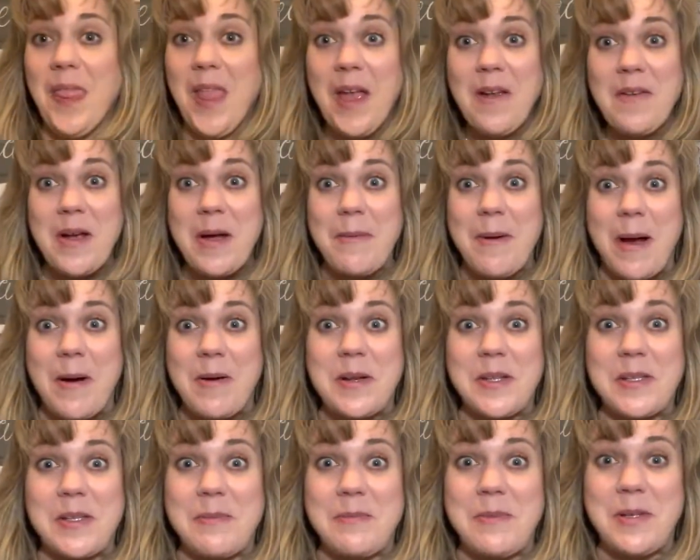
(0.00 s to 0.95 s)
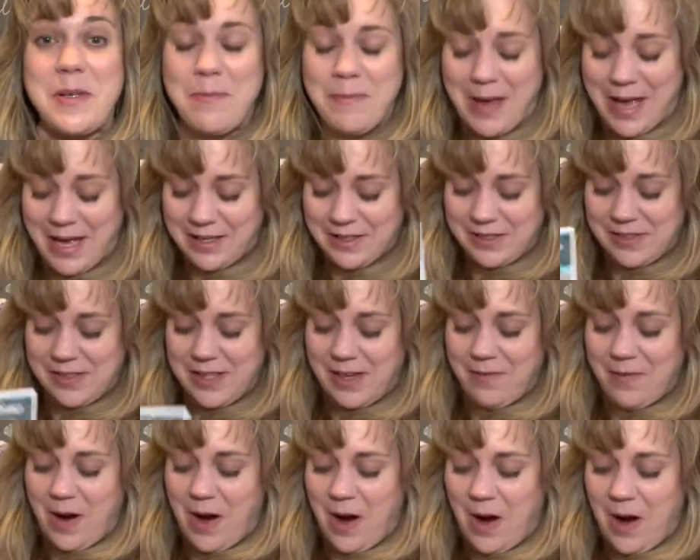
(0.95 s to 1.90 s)
they've come out with some new patterns.
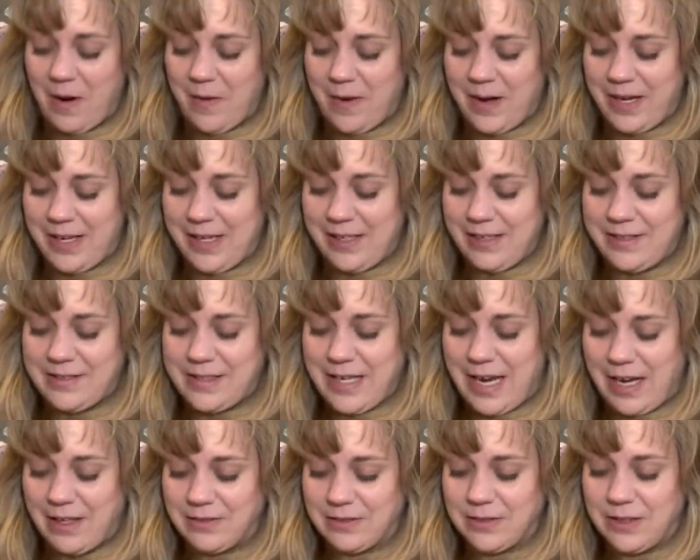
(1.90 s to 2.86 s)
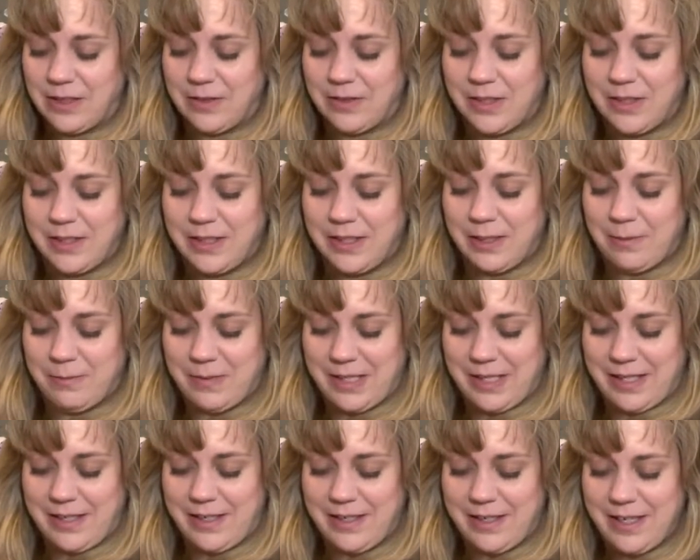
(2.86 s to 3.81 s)
I've already downloaded them
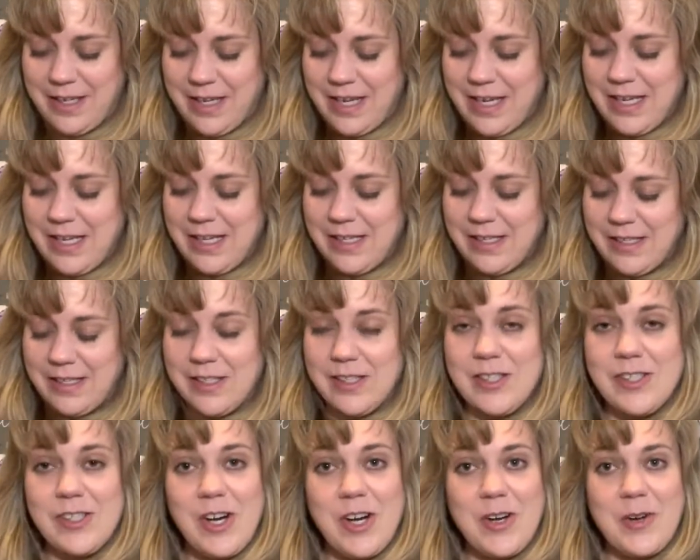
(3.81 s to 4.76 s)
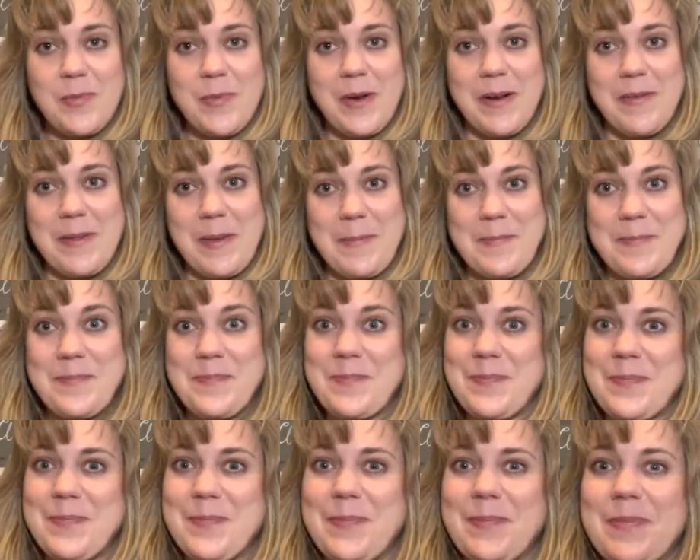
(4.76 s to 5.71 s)
and started one of them.
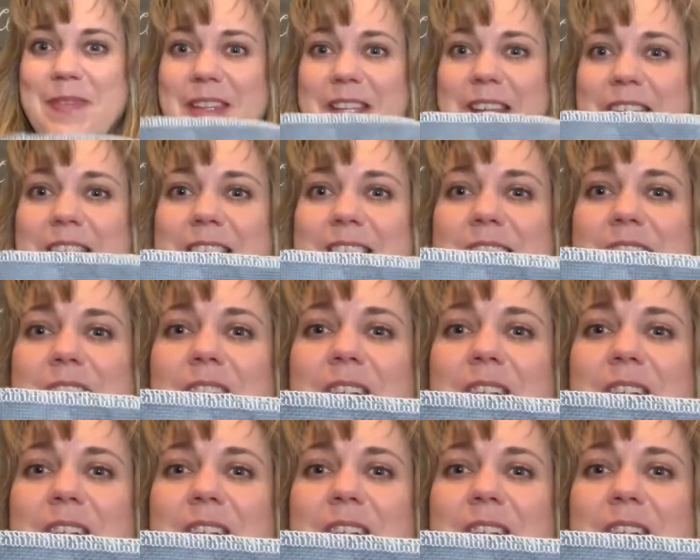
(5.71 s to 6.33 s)
So